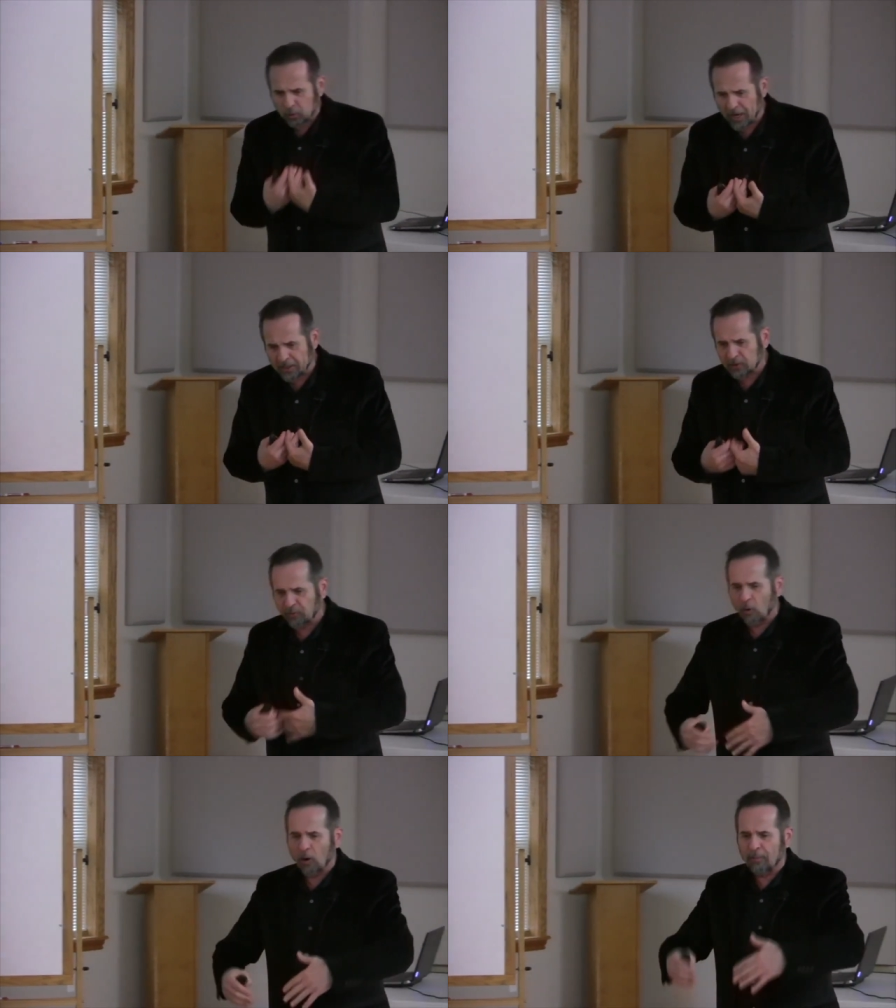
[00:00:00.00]

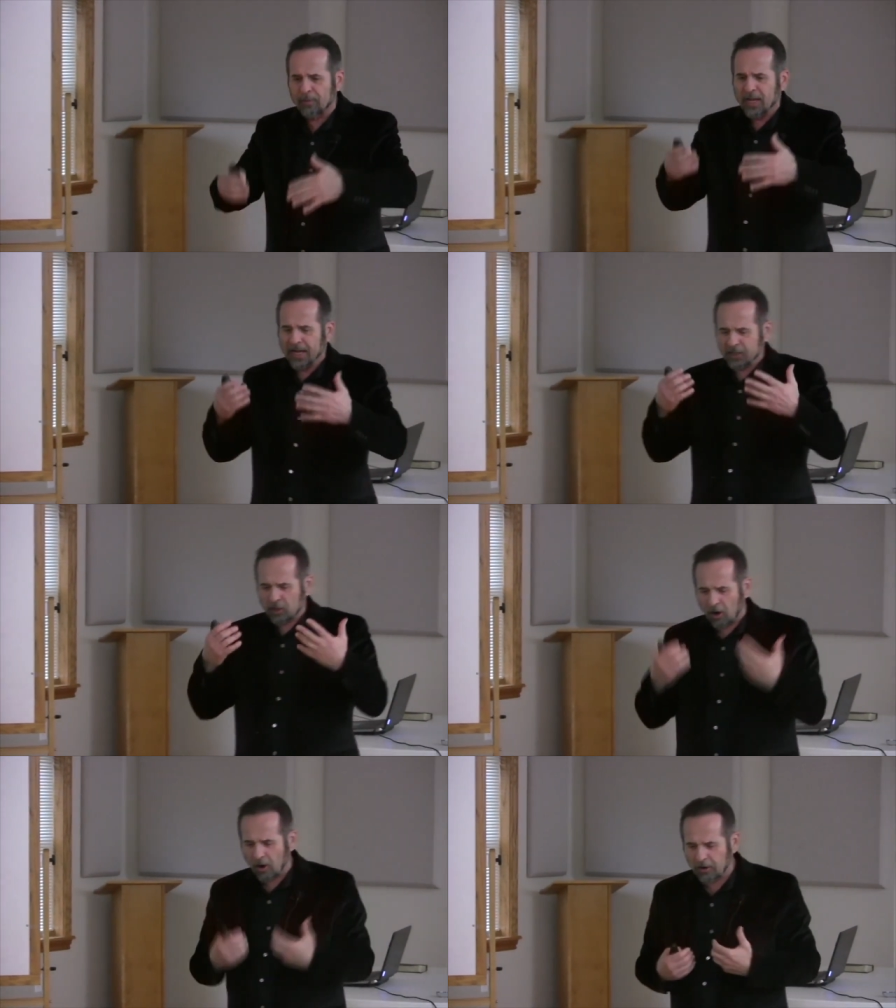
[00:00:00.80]
transformed, his
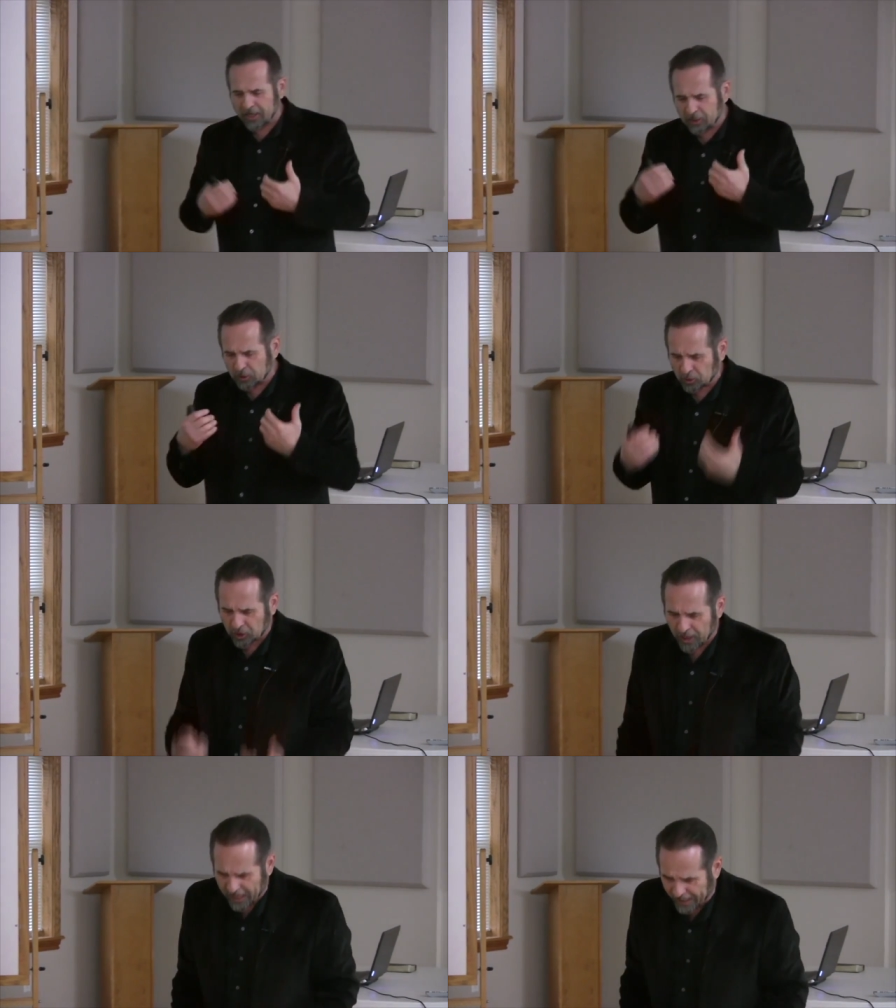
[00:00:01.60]
heart is
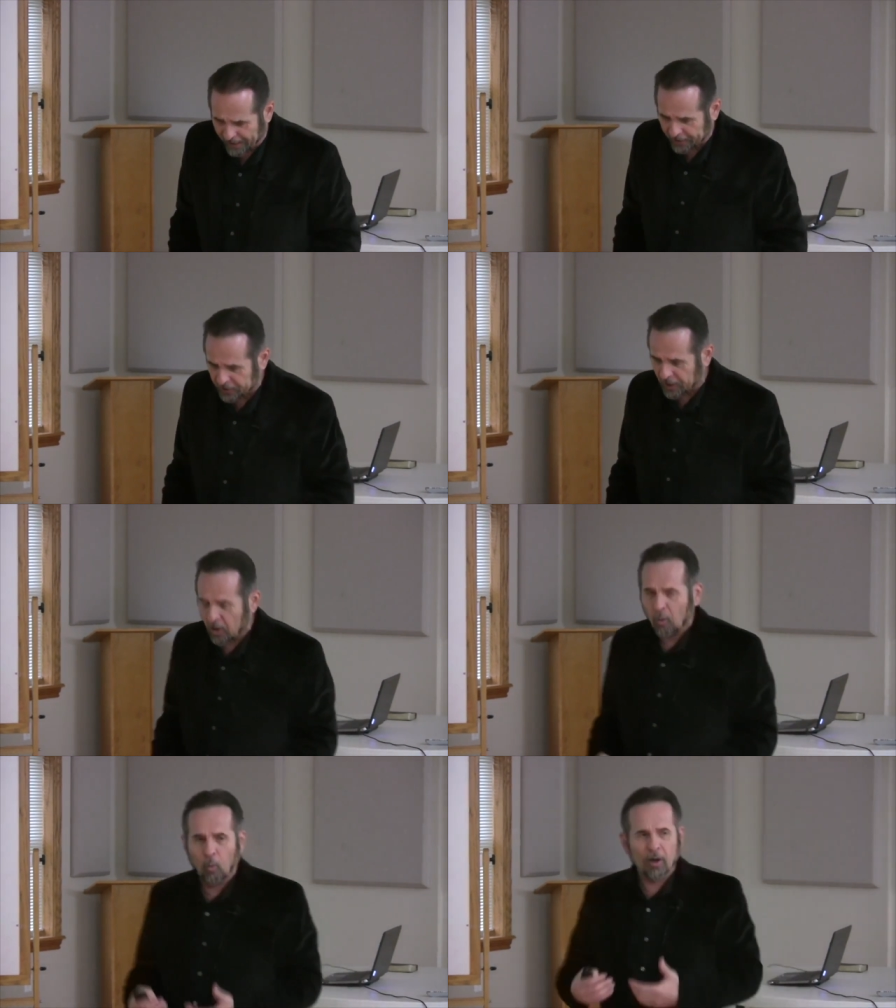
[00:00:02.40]
changed,
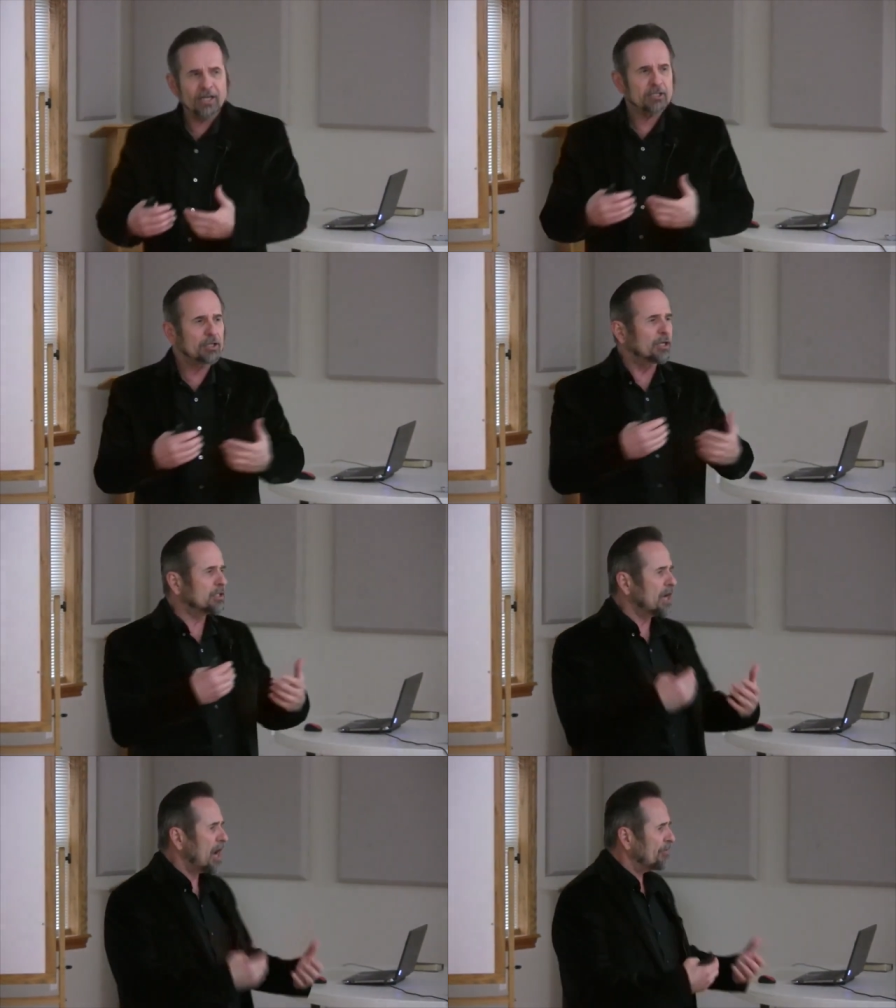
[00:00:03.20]
what is the
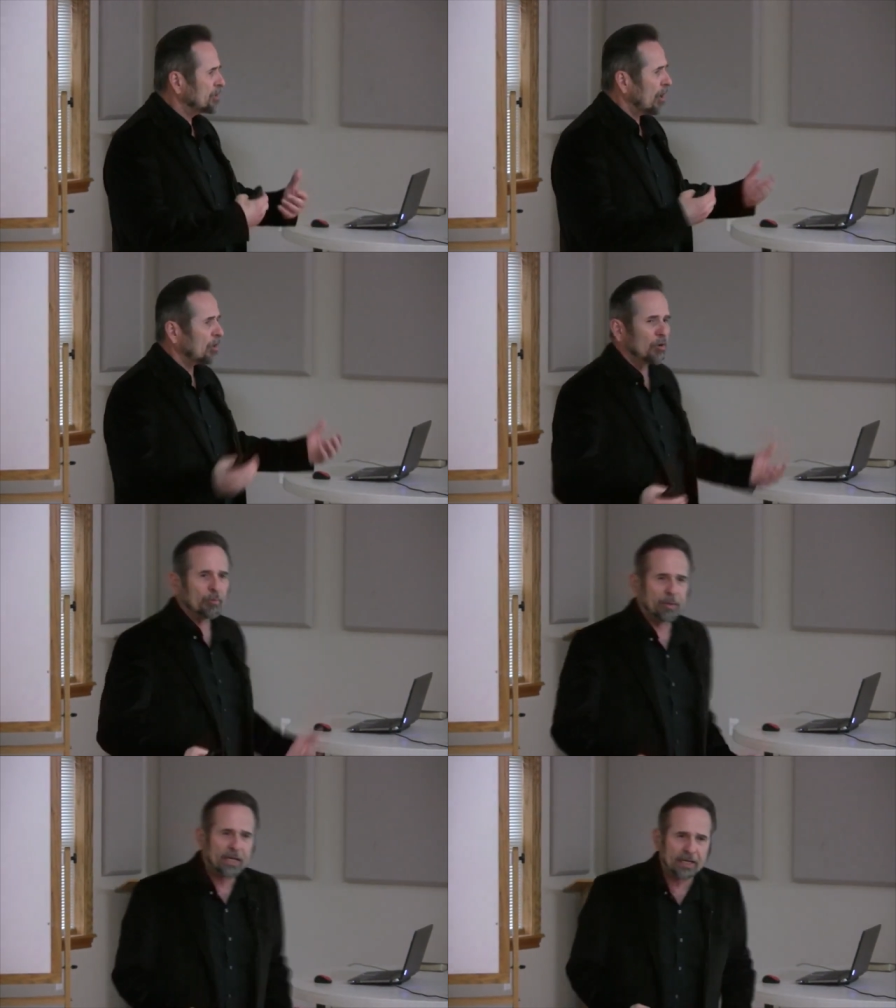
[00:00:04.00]
desire of his heart going
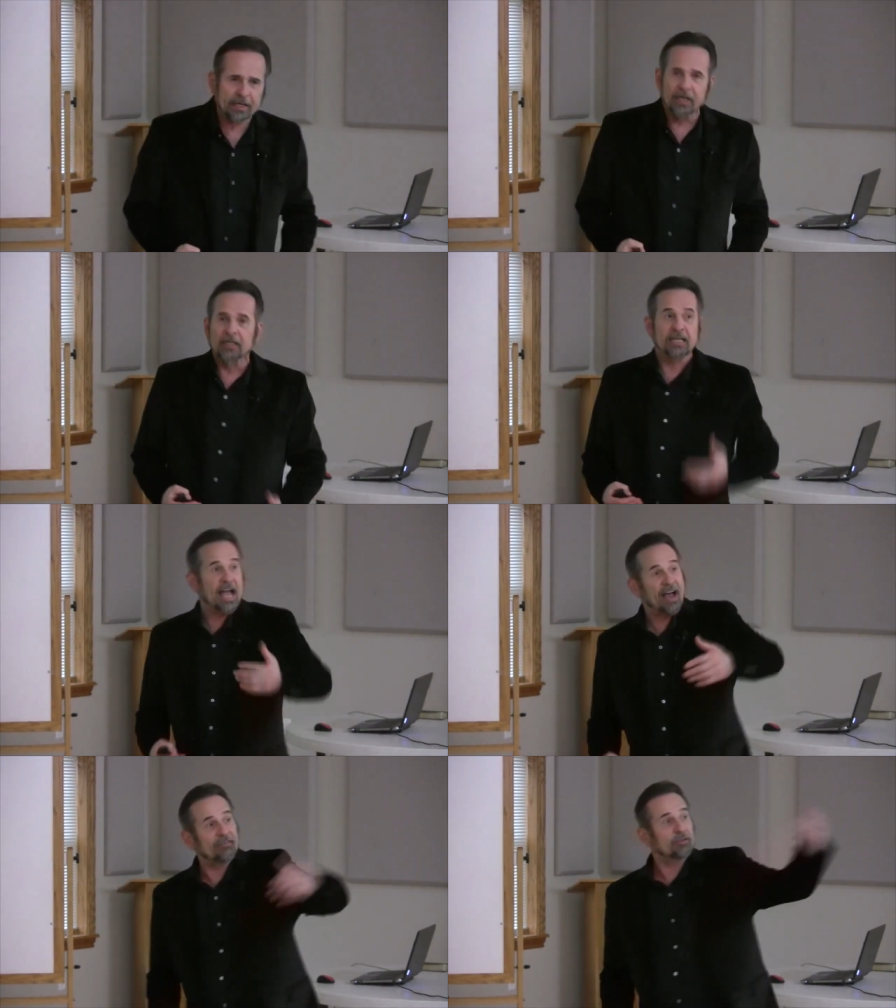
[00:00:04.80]
to be? To
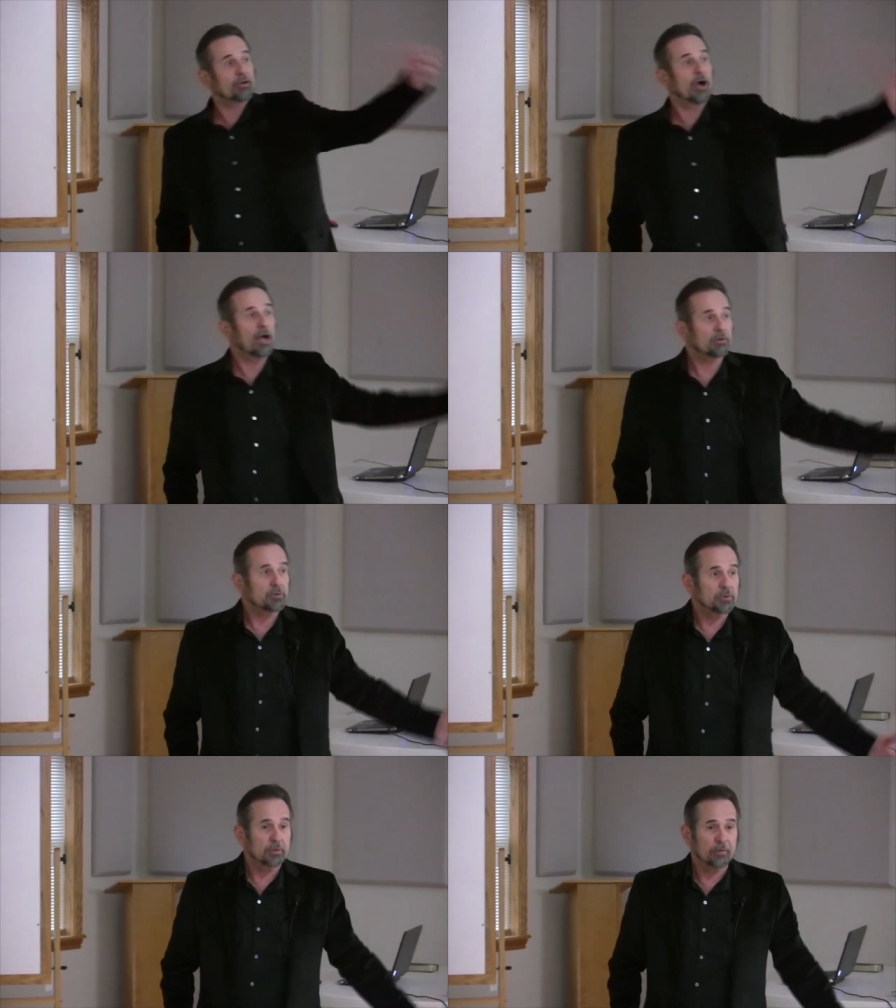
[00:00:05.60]
have other
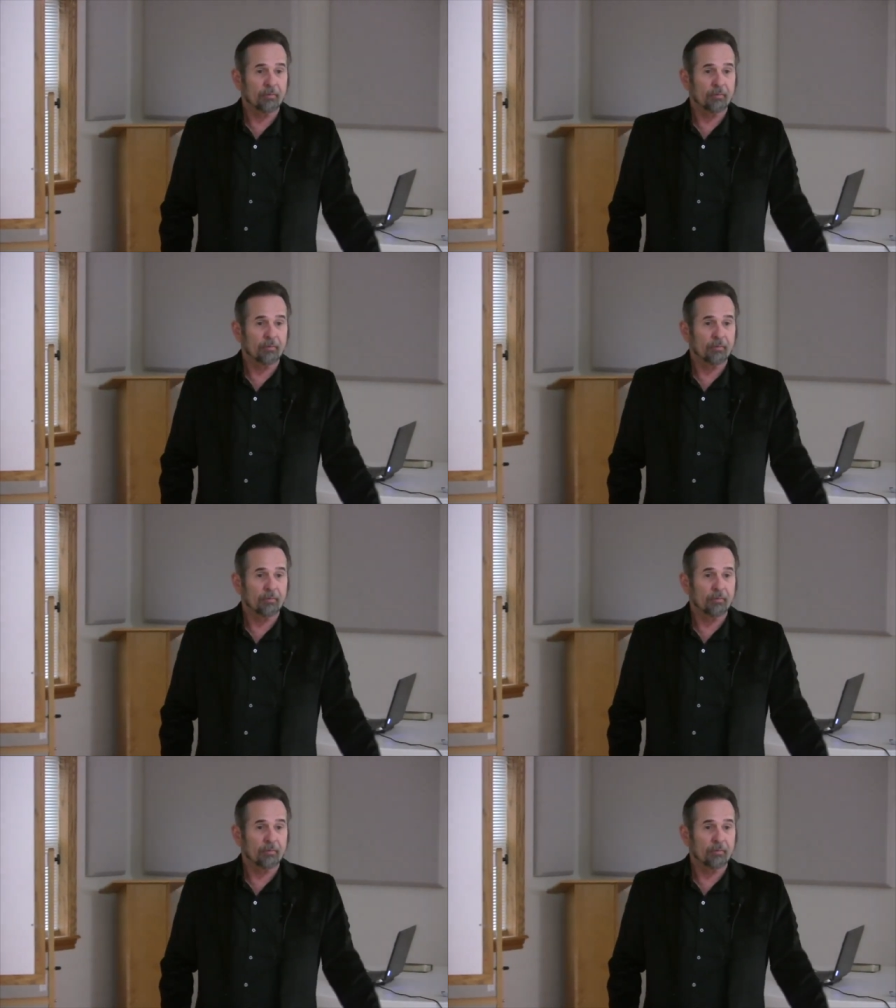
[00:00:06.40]
gods?